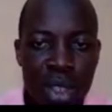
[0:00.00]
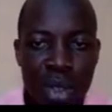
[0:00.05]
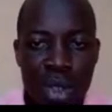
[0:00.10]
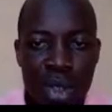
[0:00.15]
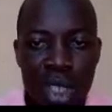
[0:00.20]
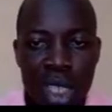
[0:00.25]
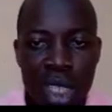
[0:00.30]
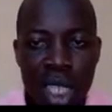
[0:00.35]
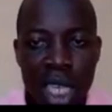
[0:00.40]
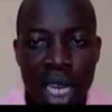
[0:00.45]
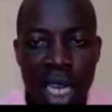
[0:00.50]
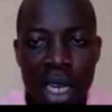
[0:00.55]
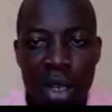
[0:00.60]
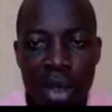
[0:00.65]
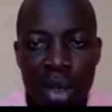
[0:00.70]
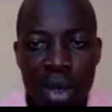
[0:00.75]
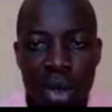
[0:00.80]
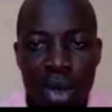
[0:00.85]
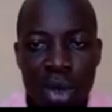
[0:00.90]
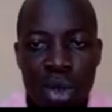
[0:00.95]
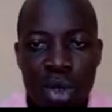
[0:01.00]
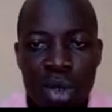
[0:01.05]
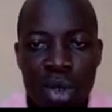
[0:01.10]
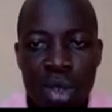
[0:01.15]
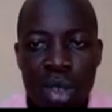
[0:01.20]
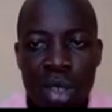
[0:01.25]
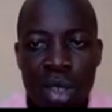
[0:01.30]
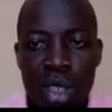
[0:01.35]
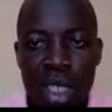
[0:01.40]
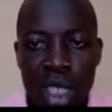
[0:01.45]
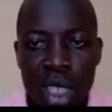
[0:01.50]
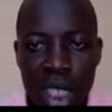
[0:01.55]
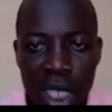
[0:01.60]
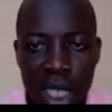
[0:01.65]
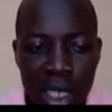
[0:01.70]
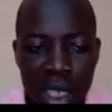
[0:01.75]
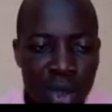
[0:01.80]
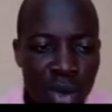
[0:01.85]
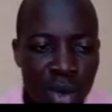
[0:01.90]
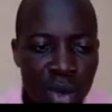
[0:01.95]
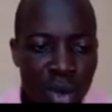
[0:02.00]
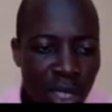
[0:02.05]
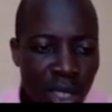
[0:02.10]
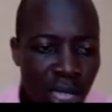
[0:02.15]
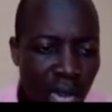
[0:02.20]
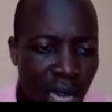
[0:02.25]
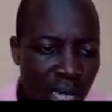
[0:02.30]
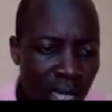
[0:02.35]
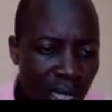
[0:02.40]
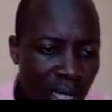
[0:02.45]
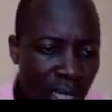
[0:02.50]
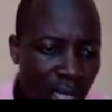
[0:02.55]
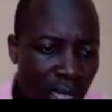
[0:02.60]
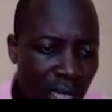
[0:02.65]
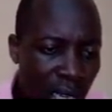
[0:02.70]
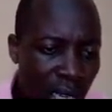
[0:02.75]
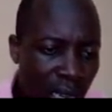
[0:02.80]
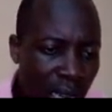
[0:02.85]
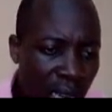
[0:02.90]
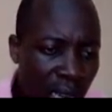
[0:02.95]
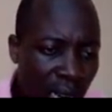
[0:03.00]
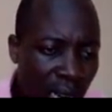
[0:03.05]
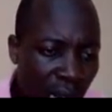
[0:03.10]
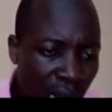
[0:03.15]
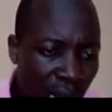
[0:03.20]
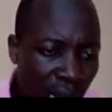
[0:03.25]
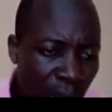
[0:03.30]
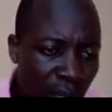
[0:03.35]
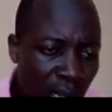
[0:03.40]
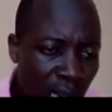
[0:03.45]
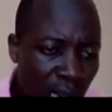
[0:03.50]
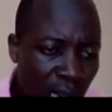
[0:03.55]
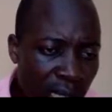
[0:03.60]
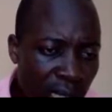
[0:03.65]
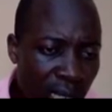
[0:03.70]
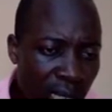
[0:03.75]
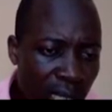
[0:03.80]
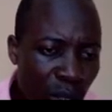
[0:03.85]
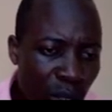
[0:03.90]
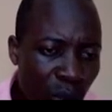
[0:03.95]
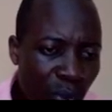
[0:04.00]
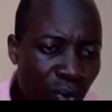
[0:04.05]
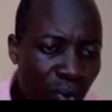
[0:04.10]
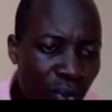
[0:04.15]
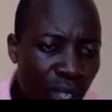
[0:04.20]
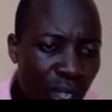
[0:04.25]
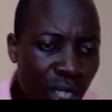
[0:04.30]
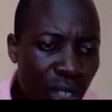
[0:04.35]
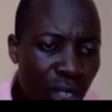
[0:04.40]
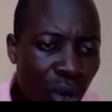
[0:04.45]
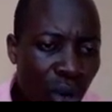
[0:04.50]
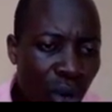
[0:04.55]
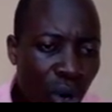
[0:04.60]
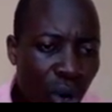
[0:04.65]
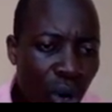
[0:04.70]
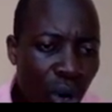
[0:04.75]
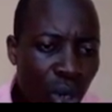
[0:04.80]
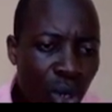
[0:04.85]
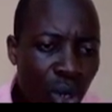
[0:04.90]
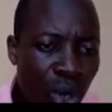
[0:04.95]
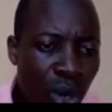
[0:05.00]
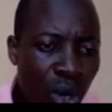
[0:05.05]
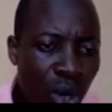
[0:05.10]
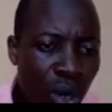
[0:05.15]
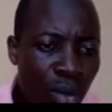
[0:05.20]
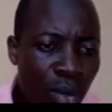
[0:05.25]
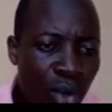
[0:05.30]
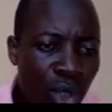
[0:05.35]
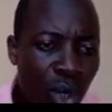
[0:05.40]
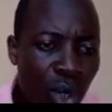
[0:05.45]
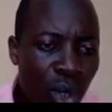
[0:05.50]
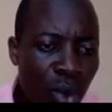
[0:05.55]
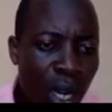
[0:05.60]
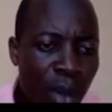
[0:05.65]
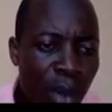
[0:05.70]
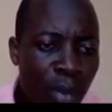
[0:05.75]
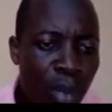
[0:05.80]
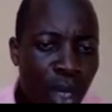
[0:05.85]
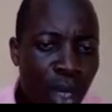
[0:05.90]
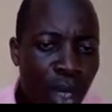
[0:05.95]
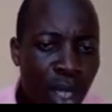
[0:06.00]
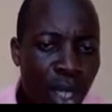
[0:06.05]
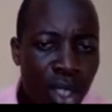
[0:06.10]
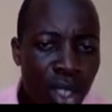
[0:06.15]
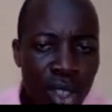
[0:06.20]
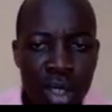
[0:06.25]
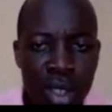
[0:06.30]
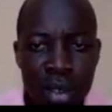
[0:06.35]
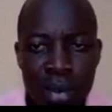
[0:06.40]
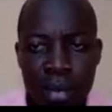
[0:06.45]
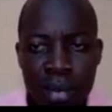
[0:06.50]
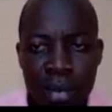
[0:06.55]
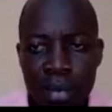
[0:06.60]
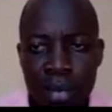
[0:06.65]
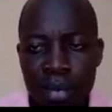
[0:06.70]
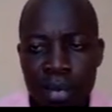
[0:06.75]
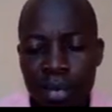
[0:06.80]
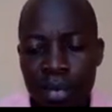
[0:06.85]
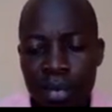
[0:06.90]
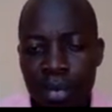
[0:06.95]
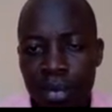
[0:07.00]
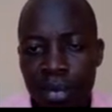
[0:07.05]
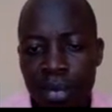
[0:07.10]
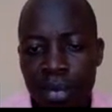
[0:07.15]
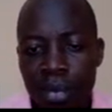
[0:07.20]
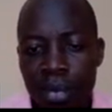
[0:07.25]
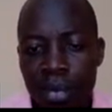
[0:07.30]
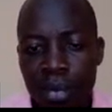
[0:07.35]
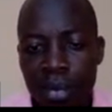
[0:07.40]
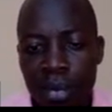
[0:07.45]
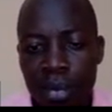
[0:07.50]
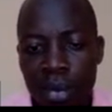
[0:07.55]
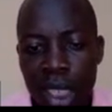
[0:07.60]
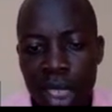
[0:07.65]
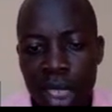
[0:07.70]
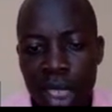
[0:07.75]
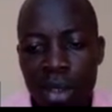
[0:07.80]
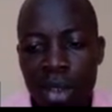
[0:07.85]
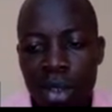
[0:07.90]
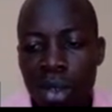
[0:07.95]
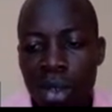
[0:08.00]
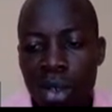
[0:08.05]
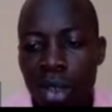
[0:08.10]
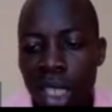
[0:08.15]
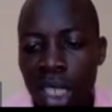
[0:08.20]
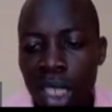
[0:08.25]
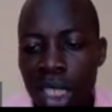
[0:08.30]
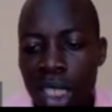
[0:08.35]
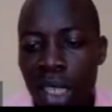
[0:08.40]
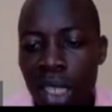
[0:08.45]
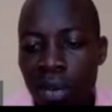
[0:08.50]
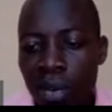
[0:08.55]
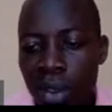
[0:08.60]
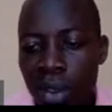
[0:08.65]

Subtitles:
You say you have no cells to resize. Come here and tell it to fit all columns on 1 page. It will condense